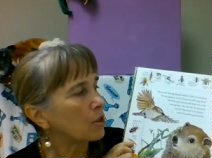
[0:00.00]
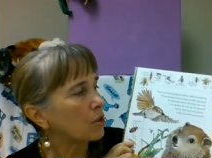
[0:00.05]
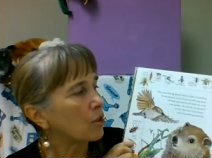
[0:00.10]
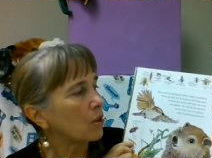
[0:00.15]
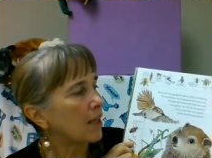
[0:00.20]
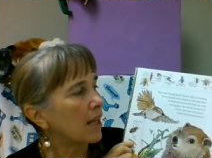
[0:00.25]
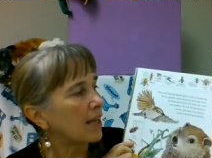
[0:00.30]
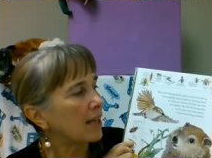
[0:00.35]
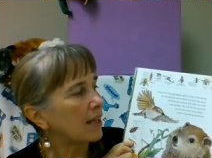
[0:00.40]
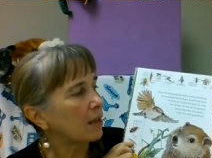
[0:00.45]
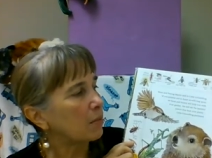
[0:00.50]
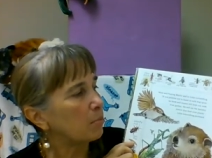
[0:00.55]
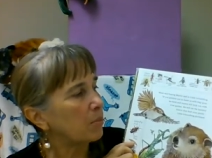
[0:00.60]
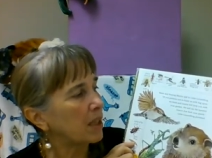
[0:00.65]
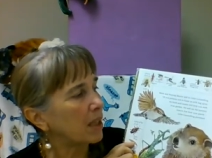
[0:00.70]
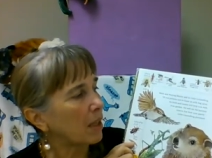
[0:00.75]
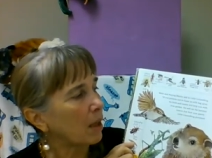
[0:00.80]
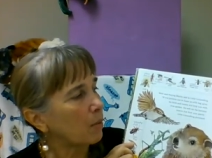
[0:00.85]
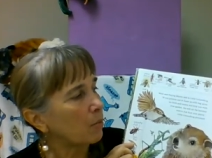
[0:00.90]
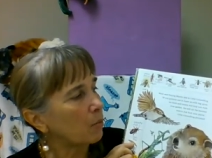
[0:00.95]
so they can
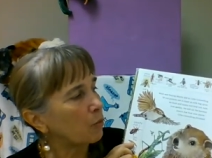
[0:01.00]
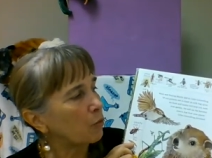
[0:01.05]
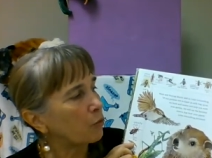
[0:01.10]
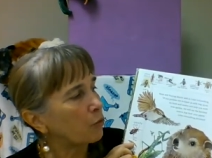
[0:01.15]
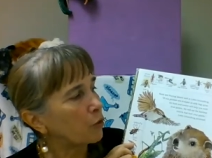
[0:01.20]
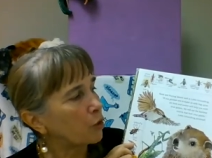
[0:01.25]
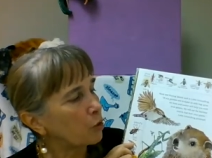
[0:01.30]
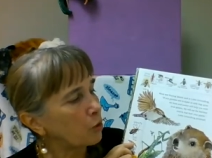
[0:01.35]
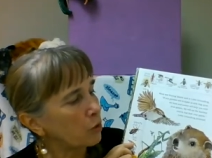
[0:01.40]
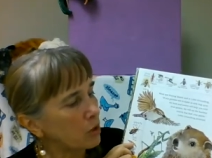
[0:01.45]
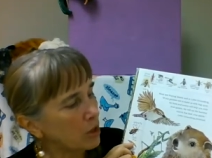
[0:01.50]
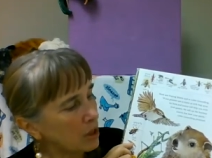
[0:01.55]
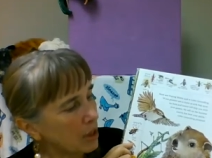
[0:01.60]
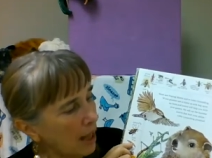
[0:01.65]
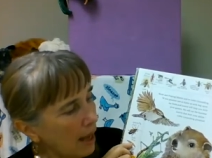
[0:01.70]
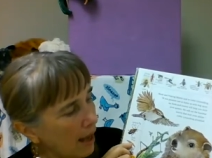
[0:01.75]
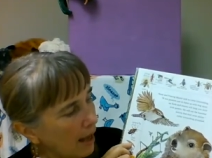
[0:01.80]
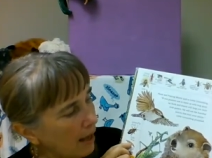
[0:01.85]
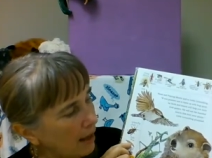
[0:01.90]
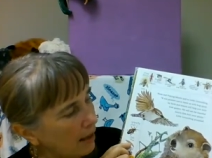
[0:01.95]
become
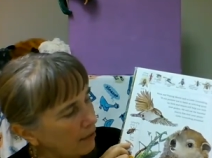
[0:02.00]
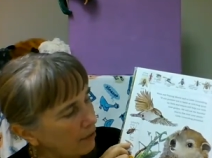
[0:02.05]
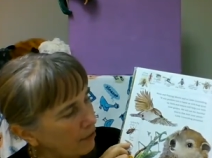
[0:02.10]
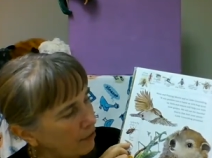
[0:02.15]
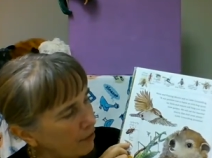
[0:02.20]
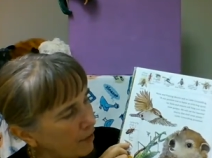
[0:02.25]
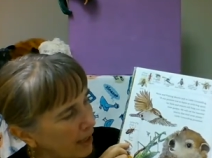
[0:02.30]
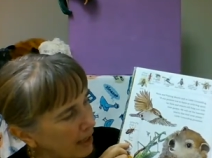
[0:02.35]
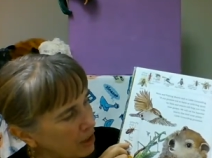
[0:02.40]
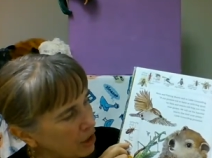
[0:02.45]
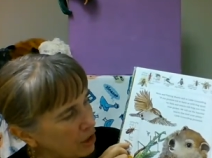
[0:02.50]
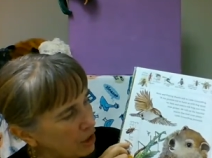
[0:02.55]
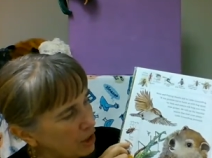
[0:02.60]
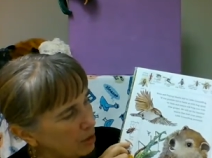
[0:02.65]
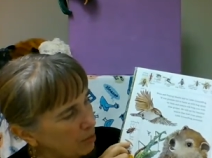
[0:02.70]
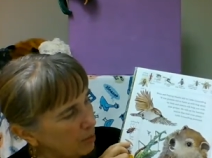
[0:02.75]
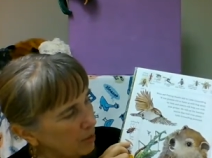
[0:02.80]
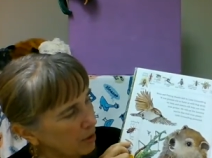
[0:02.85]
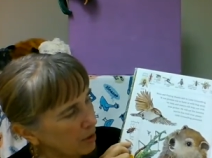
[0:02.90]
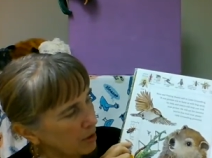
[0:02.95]
fruits and
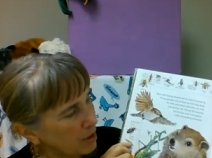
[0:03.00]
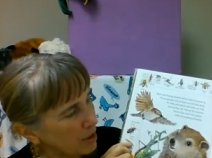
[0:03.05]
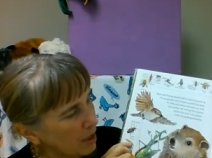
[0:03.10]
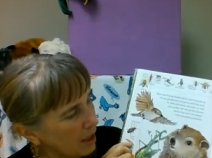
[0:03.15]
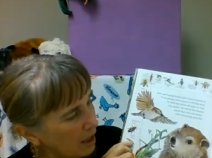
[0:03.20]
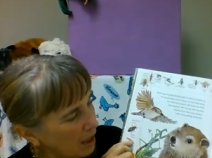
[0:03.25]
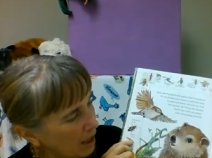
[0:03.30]
vegetables